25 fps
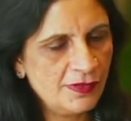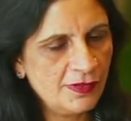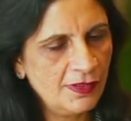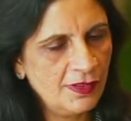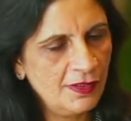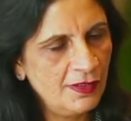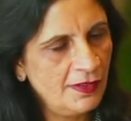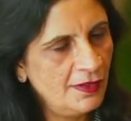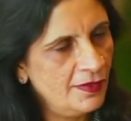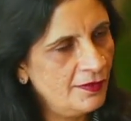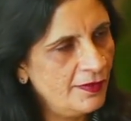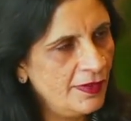
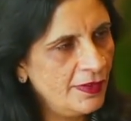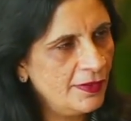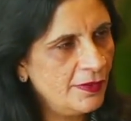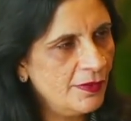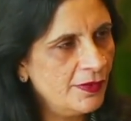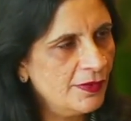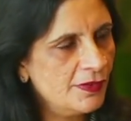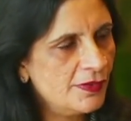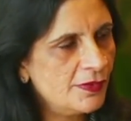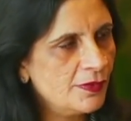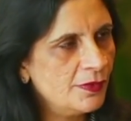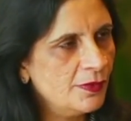in a
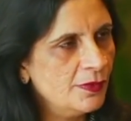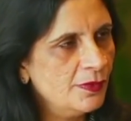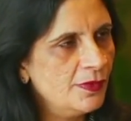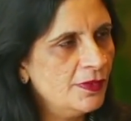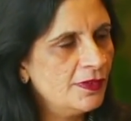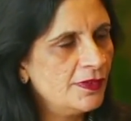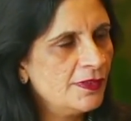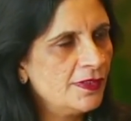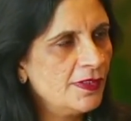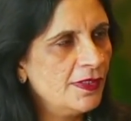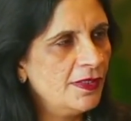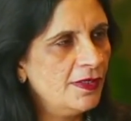regular school
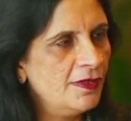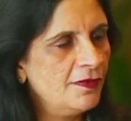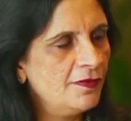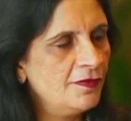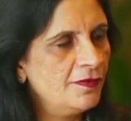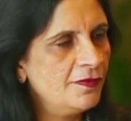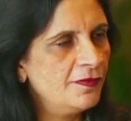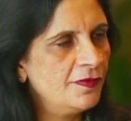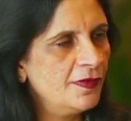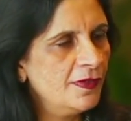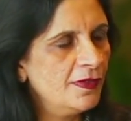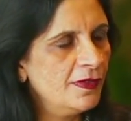itself
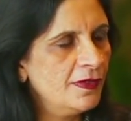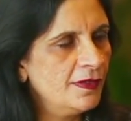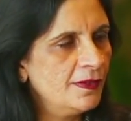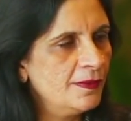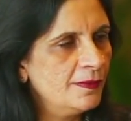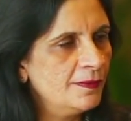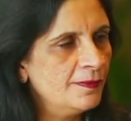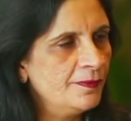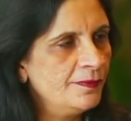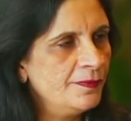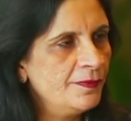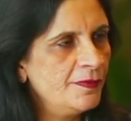
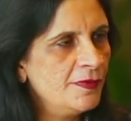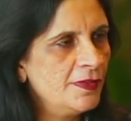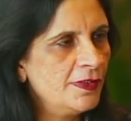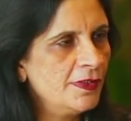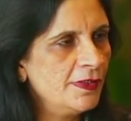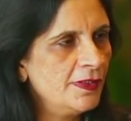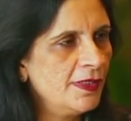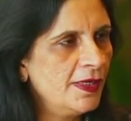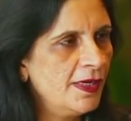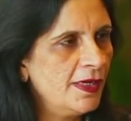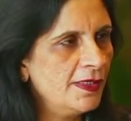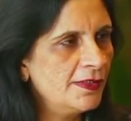
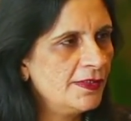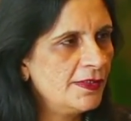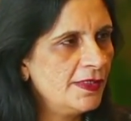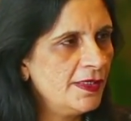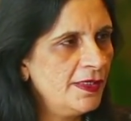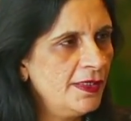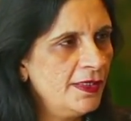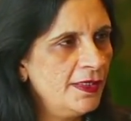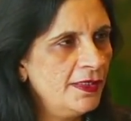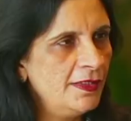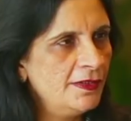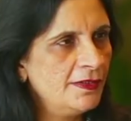till class
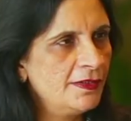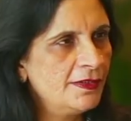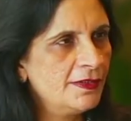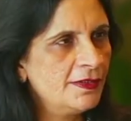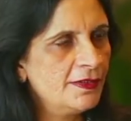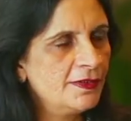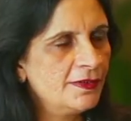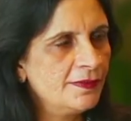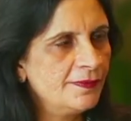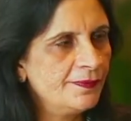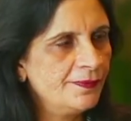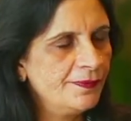8.